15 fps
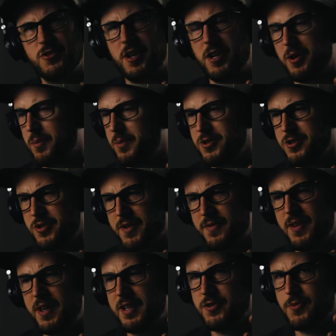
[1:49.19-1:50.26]
trailer, which is I
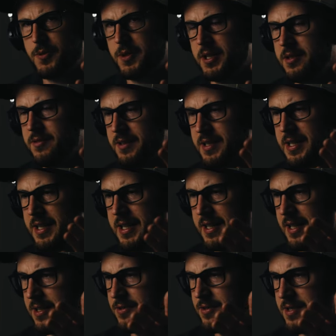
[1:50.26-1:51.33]
feel like is really unique
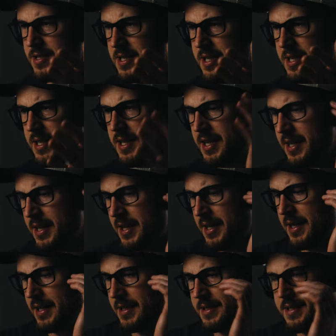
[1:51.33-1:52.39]
and interesting.
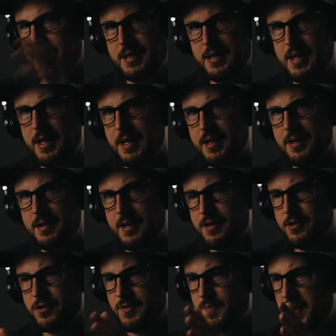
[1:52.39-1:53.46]
That they that
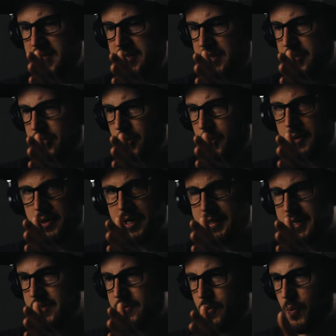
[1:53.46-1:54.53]
they're just basically showing like
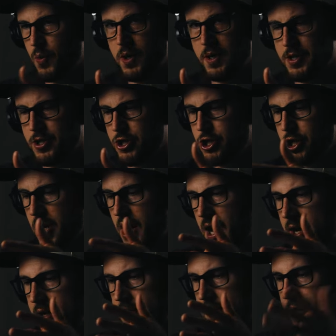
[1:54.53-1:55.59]
this one
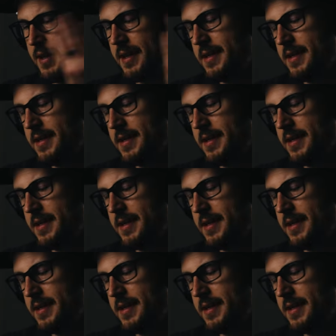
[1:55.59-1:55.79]
shot. I